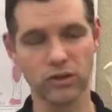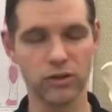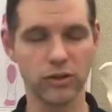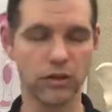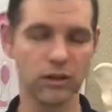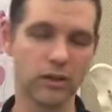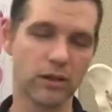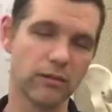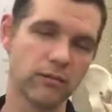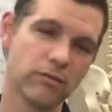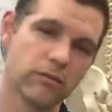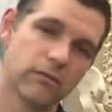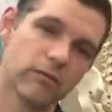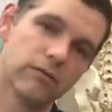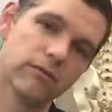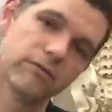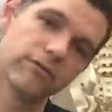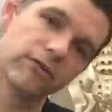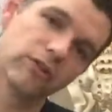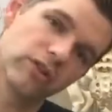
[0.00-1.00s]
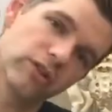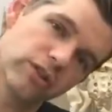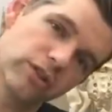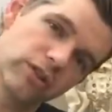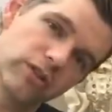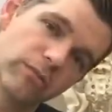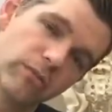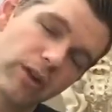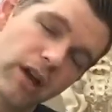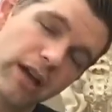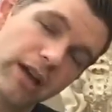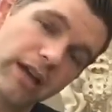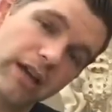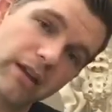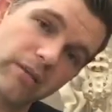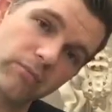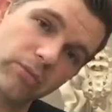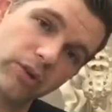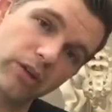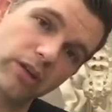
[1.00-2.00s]
So you're going to first
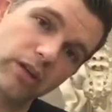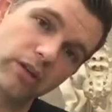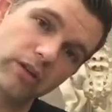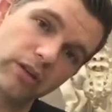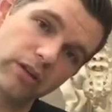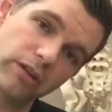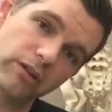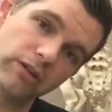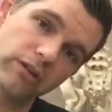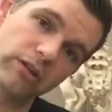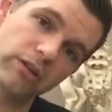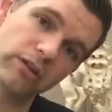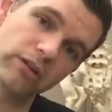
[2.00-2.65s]
again bring your ear